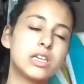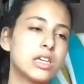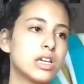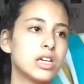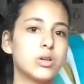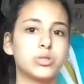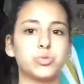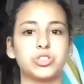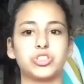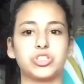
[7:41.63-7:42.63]
It
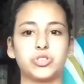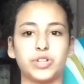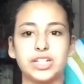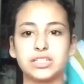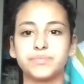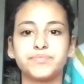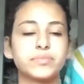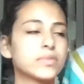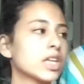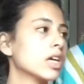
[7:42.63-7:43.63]
was just great.
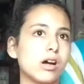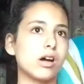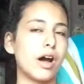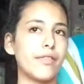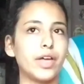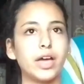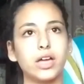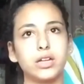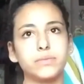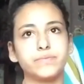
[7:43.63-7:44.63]
And
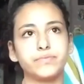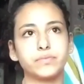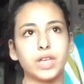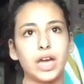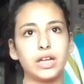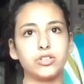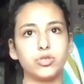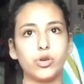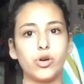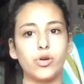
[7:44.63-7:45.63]
then I had
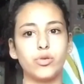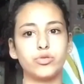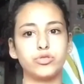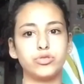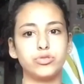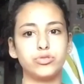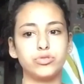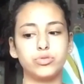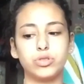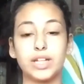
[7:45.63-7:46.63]
to go
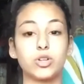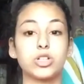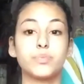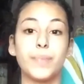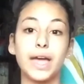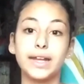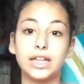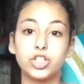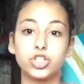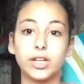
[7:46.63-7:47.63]
to
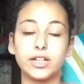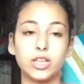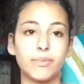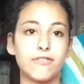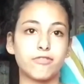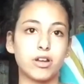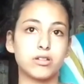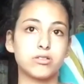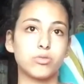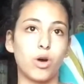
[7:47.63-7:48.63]
Spanish. And I saw my
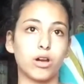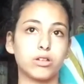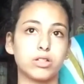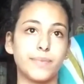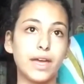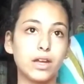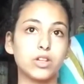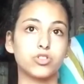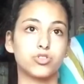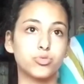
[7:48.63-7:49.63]
friend walk into
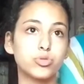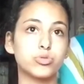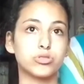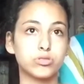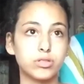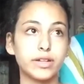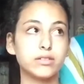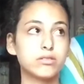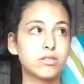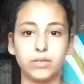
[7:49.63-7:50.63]
Spanish, which was
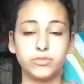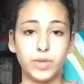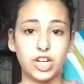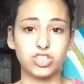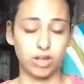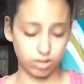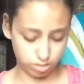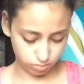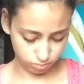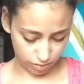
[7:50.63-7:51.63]
nice. Spanish
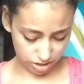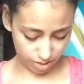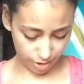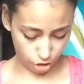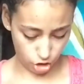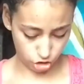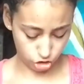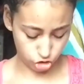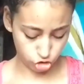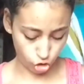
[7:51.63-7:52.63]
sucked. My stomach hurt
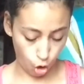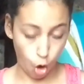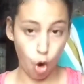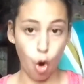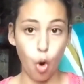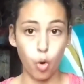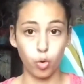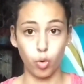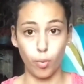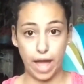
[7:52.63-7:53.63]

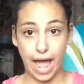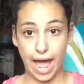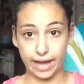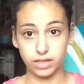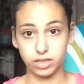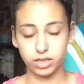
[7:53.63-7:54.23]
so bad.